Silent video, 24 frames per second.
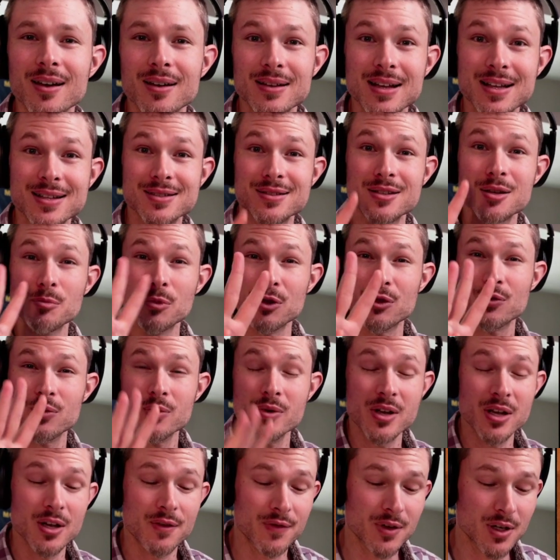And that's number
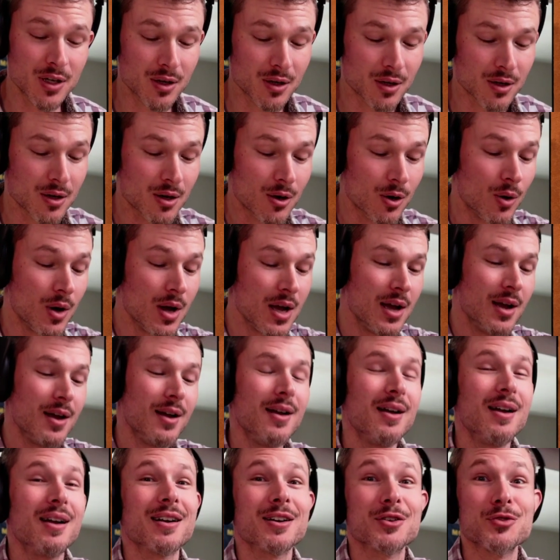three, if you didn't know.
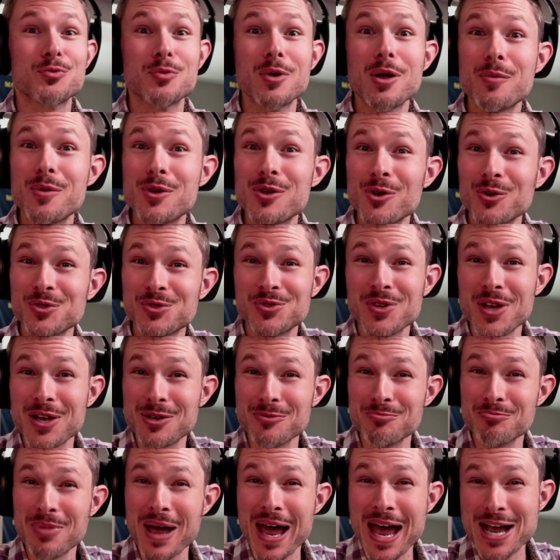Because maybe your
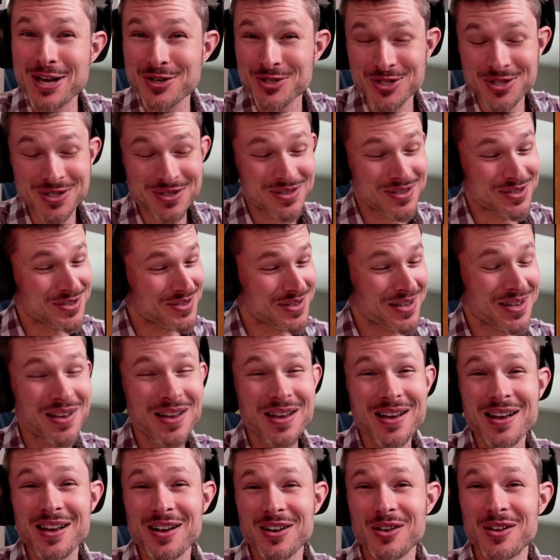second passion is
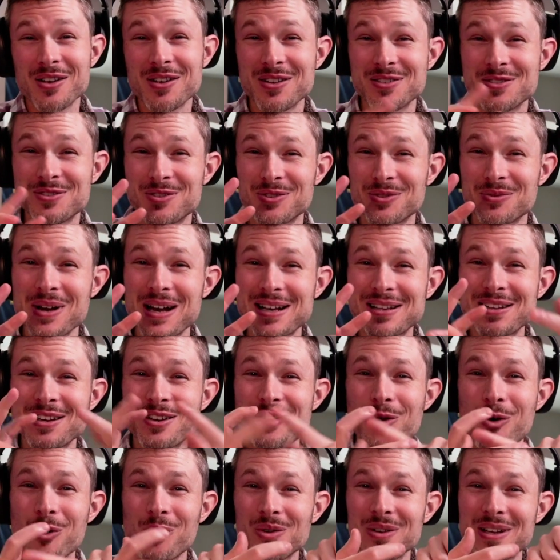directly
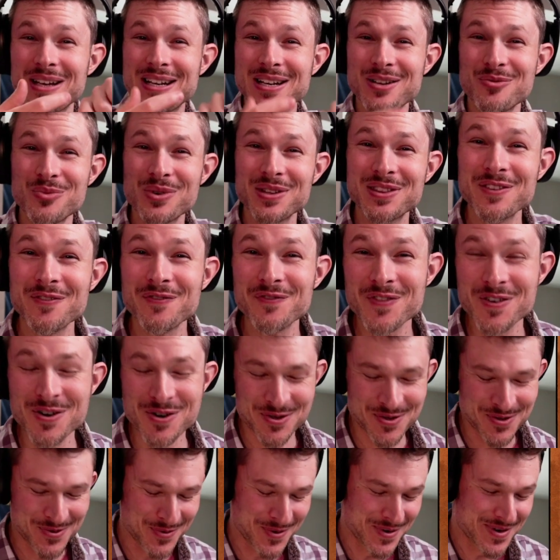correlated with the
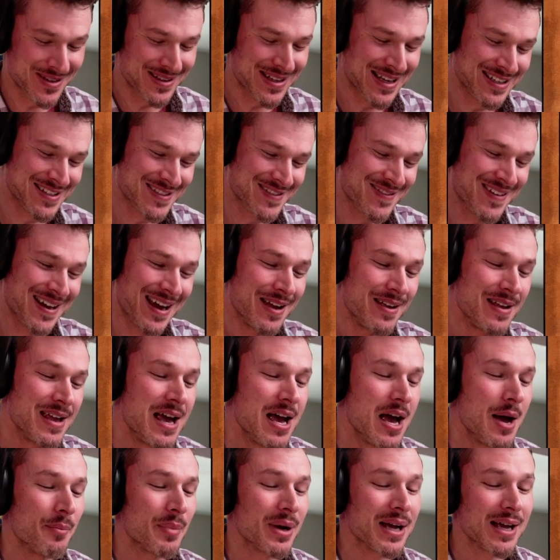first one. That's right.
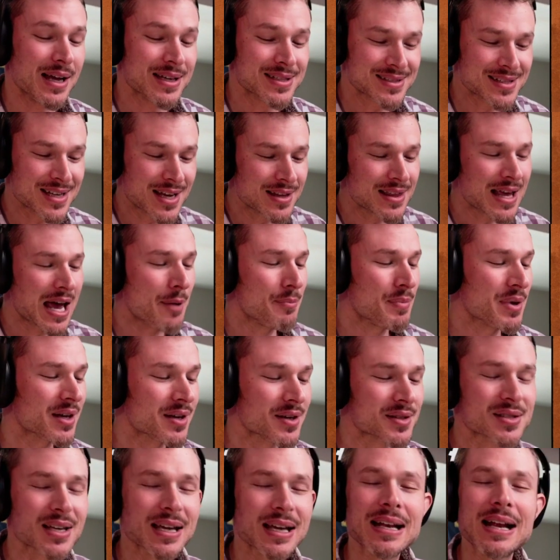But I say that
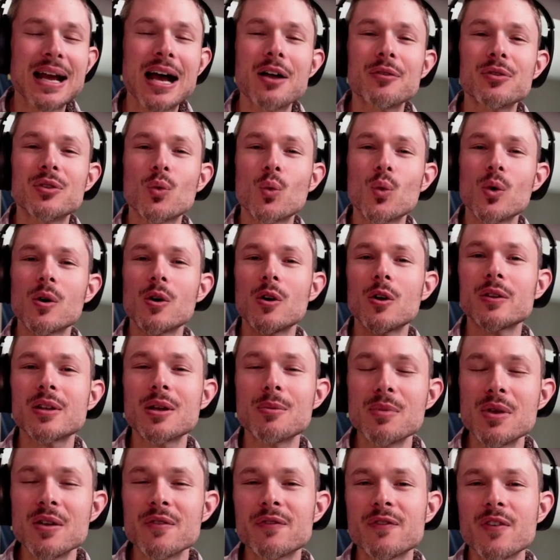because I get out in the world and I
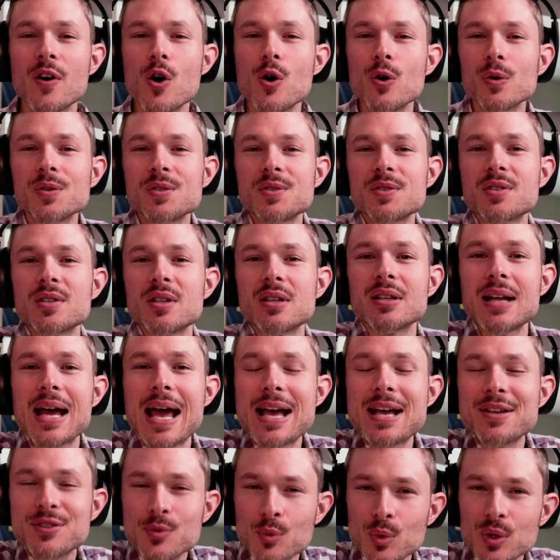meet folks and I
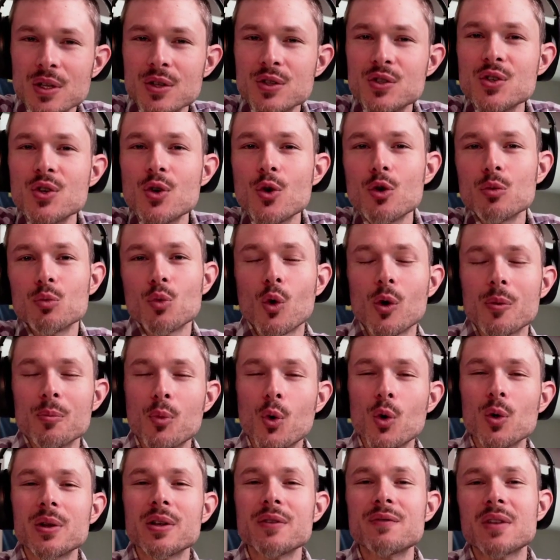ask them what they do and, more
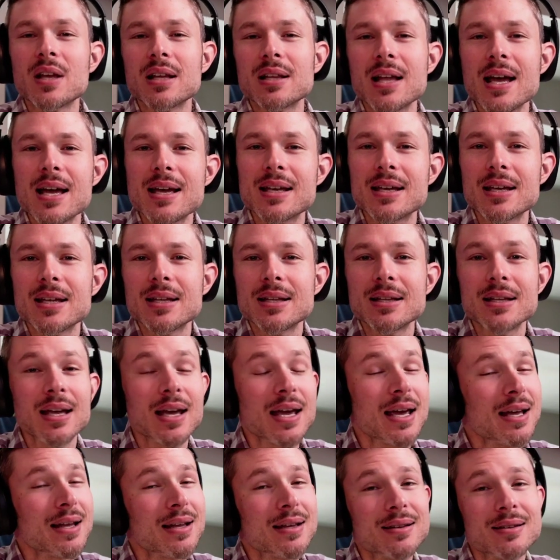importantly, if they like it.
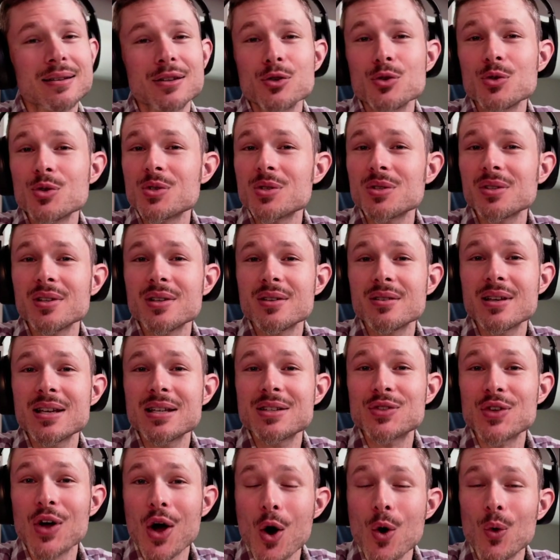And usually they
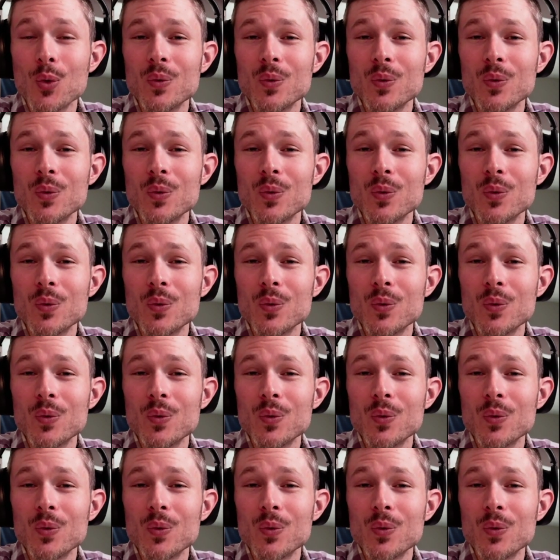don't.